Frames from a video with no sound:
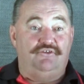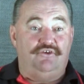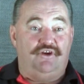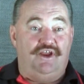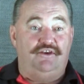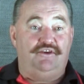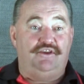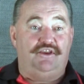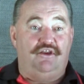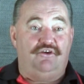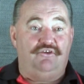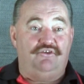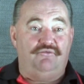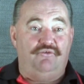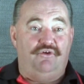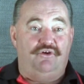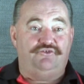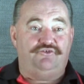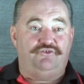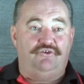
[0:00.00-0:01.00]
that I had to go to the
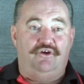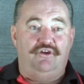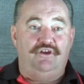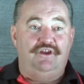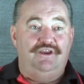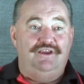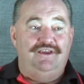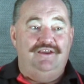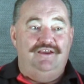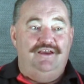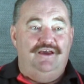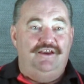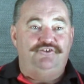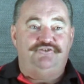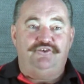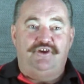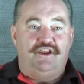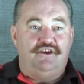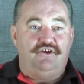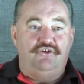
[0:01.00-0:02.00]
right side. And he
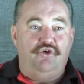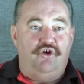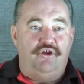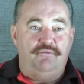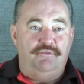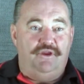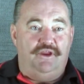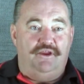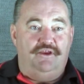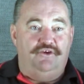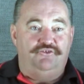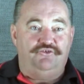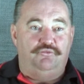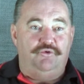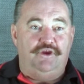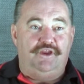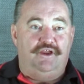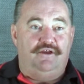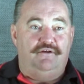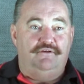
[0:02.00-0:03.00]
said, I had a nightmare as a
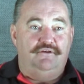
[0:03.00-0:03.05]
winger.